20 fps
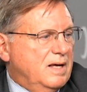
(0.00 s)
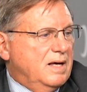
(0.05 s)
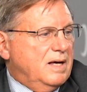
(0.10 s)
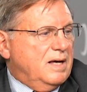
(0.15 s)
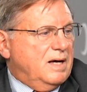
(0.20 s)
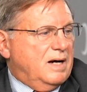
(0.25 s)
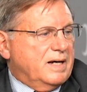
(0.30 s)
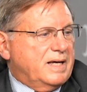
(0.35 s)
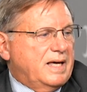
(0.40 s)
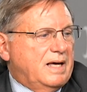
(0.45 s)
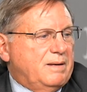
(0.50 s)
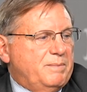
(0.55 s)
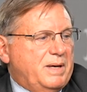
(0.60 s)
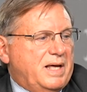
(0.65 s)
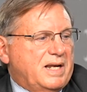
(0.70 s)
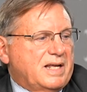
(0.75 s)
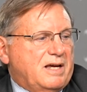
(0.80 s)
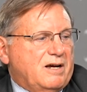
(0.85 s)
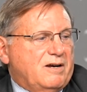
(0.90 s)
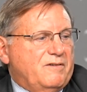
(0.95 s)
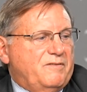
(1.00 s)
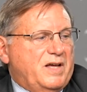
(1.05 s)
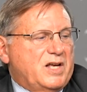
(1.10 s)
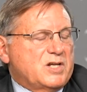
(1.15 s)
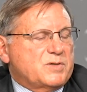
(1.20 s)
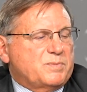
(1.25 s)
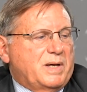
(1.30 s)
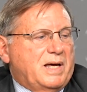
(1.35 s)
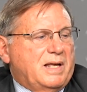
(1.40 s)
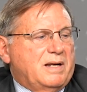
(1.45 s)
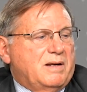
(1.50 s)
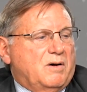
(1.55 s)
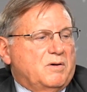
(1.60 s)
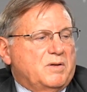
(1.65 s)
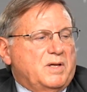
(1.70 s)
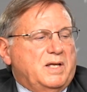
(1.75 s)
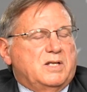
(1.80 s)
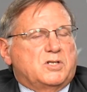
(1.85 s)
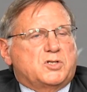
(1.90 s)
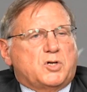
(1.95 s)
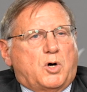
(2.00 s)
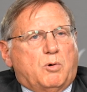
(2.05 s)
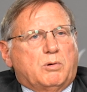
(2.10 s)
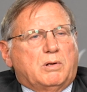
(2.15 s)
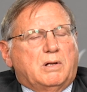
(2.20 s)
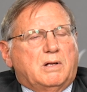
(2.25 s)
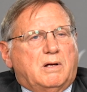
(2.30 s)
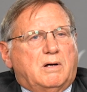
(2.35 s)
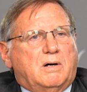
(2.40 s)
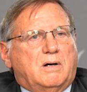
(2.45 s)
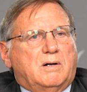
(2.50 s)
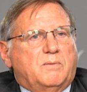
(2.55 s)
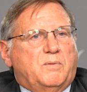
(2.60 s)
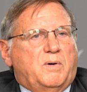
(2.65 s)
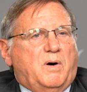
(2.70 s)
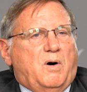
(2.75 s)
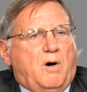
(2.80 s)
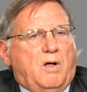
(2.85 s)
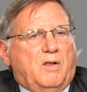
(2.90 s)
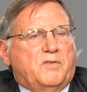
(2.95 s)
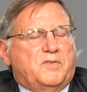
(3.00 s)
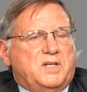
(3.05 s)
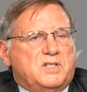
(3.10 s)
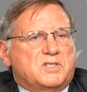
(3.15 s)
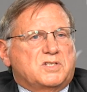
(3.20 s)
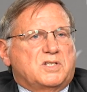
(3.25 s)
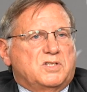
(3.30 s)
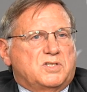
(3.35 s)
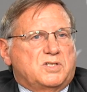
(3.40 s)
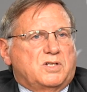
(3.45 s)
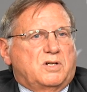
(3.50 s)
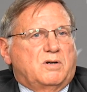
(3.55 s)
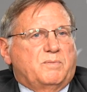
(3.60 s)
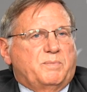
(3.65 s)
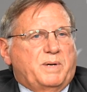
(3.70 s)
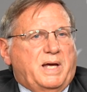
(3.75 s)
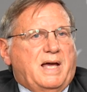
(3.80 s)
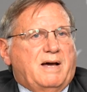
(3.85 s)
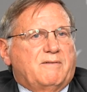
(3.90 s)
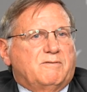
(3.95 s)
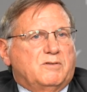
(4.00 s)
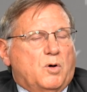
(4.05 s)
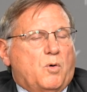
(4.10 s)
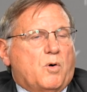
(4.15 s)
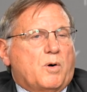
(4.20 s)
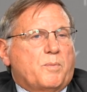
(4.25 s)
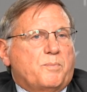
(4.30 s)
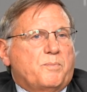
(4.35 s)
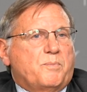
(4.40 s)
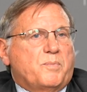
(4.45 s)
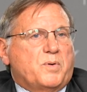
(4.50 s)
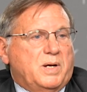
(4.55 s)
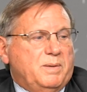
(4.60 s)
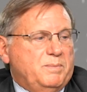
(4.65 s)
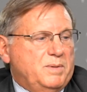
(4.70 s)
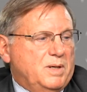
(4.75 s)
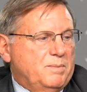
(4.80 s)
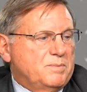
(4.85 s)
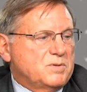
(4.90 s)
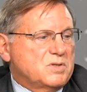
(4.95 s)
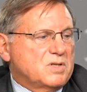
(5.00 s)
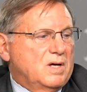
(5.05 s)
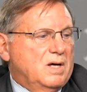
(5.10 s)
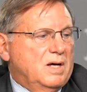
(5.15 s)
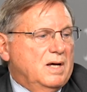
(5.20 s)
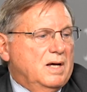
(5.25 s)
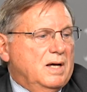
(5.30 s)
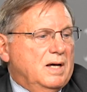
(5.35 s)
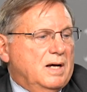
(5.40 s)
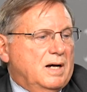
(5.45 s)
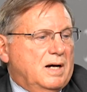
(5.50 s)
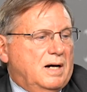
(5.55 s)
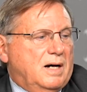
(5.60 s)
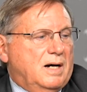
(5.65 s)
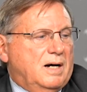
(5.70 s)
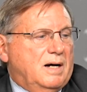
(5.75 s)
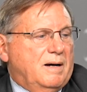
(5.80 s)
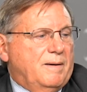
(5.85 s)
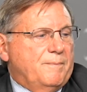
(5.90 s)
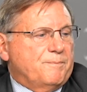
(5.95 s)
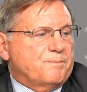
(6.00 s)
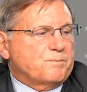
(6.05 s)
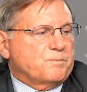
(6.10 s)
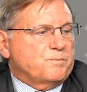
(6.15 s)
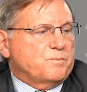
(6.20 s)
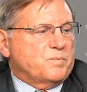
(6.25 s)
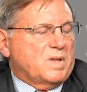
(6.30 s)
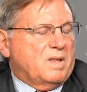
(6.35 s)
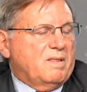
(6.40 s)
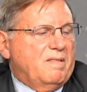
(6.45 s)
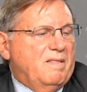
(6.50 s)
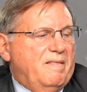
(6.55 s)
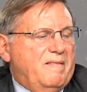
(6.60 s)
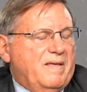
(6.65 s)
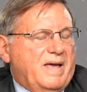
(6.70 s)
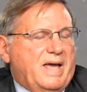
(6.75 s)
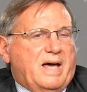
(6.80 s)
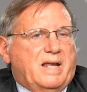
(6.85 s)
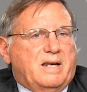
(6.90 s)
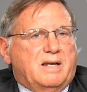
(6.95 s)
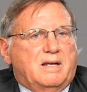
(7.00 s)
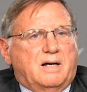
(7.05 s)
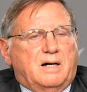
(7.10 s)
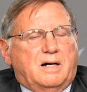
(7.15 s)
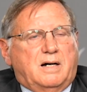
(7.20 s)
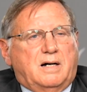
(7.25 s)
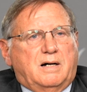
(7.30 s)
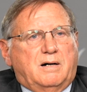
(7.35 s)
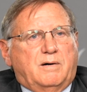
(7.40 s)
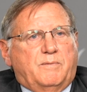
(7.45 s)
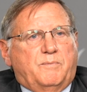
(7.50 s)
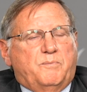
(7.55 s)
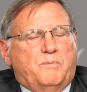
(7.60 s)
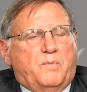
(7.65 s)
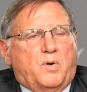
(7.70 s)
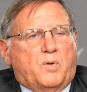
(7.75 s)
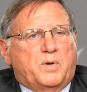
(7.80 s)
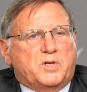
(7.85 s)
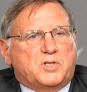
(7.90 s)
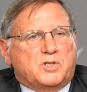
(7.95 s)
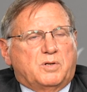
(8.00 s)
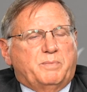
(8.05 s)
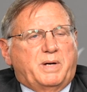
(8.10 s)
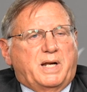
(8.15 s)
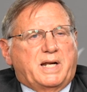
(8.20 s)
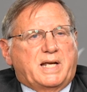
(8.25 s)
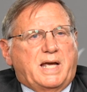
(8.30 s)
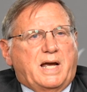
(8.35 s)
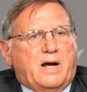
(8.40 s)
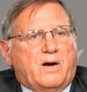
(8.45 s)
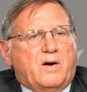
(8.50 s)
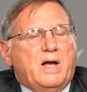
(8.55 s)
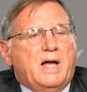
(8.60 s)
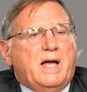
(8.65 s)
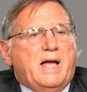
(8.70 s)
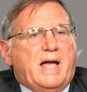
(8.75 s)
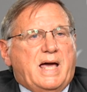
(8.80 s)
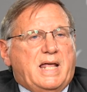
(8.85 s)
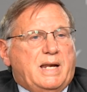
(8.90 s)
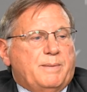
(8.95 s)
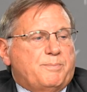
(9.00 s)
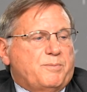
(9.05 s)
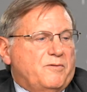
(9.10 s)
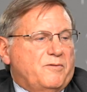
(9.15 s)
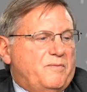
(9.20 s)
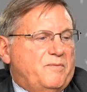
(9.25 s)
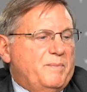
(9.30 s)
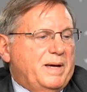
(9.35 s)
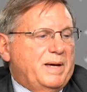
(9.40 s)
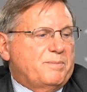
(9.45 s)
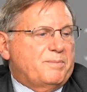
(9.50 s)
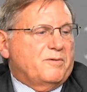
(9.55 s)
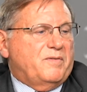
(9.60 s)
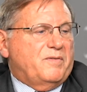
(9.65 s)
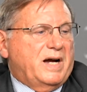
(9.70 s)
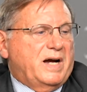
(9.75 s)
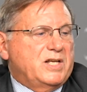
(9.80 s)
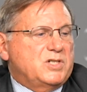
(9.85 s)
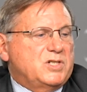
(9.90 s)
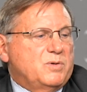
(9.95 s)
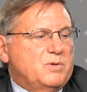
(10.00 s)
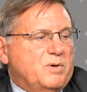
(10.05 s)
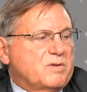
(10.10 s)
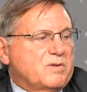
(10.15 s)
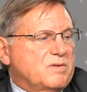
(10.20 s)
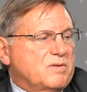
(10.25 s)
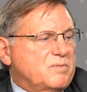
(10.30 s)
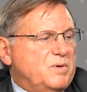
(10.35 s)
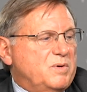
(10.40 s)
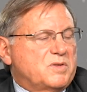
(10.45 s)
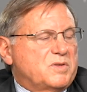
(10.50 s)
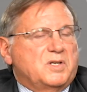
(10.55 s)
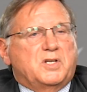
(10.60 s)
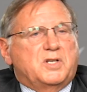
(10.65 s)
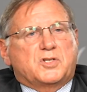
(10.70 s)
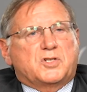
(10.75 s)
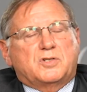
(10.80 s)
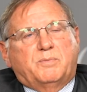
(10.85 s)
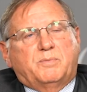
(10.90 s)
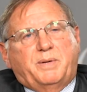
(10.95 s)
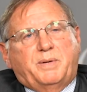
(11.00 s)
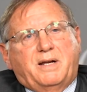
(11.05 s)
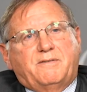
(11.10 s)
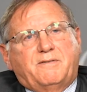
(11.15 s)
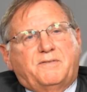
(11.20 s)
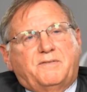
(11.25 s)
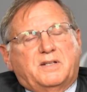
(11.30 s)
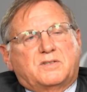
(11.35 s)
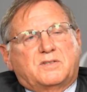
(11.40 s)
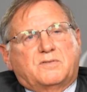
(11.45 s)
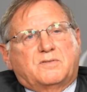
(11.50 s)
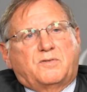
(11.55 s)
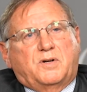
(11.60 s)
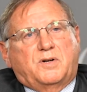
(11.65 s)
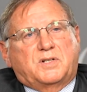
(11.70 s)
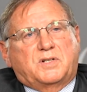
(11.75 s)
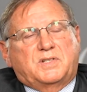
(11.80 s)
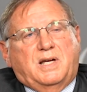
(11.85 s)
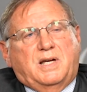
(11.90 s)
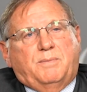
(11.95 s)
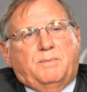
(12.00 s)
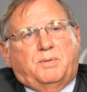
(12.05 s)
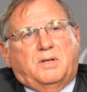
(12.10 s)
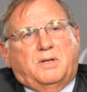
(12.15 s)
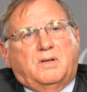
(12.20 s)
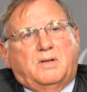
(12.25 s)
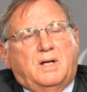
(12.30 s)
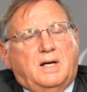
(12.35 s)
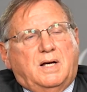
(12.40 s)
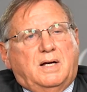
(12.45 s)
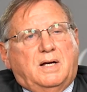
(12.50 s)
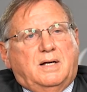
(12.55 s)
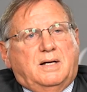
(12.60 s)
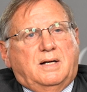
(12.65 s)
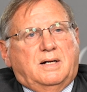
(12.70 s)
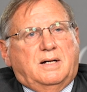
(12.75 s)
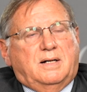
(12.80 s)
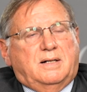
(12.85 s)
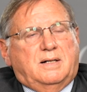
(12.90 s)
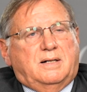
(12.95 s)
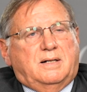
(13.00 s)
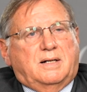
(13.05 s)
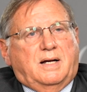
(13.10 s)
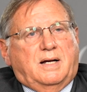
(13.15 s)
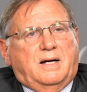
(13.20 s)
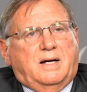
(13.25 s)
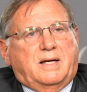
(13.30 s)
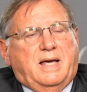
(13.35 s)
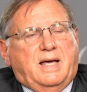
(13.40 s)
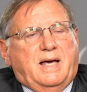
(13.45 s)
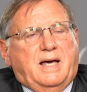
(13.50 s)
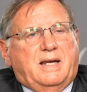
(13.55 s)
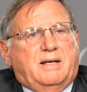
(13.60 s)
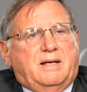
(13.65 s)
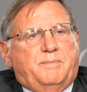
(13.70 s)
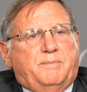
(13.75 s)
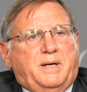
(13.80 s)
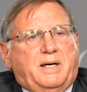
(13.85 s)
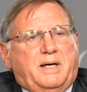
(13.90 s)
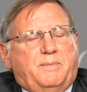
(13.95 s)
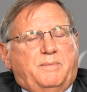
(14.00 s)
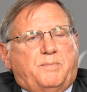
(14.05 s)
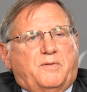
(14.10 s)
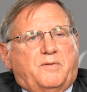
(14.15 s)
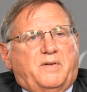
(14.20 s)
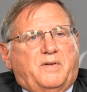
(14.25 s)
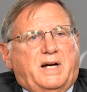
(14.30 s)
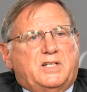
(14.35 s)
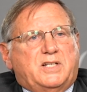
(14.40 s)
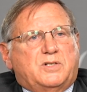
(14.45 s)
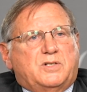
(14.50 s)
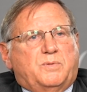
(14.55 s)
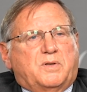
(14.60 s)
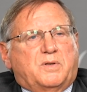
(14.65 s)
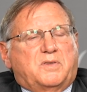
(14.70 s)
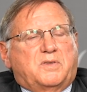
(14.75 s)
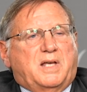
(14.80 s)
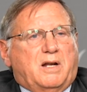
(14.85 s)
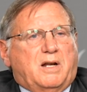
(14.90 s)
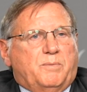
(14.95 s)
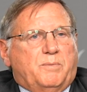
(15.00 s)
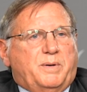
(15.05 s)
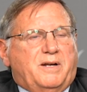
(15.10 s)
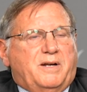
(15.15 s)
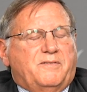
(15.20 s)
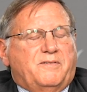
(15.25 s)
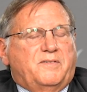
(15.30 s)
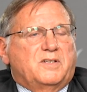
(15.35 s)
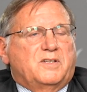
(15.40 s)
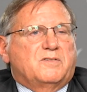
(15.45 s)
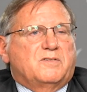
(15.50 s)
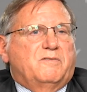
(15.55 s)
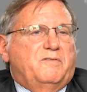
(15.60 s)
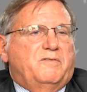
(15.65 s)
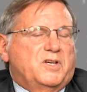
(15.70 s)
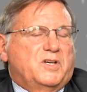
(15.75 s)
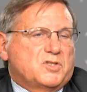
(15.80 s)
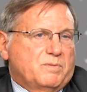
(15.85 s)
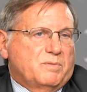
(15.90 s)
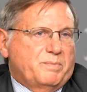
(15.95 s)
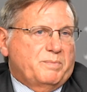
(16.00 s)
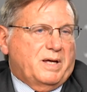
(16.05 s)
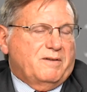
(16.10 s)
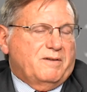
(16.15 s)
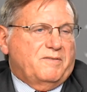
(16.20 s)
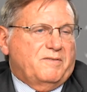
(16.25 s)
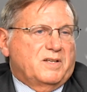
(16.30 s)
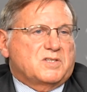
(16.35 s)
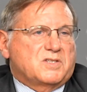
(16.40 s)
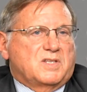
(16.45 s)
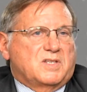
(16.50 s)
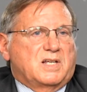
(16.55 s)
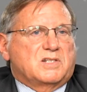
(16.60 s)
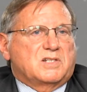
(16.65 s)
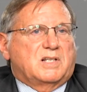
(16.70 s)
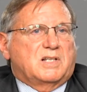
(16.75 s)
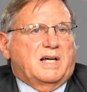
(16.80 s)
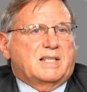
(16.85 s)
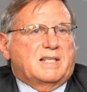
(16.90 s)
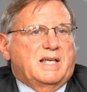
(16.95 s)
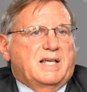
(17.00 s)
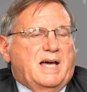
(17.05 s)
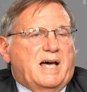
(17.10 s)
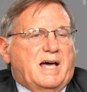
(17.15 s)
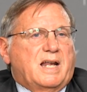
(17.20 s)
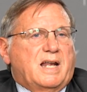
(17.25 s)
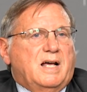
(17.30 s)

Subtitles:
Again, Medicare Advantage plan in total, all things considered, may have lower premiums than original Medicare, and it may provide you with additional benefits. For example, again, it may provide you with dental benefits, vision benefits, things like that.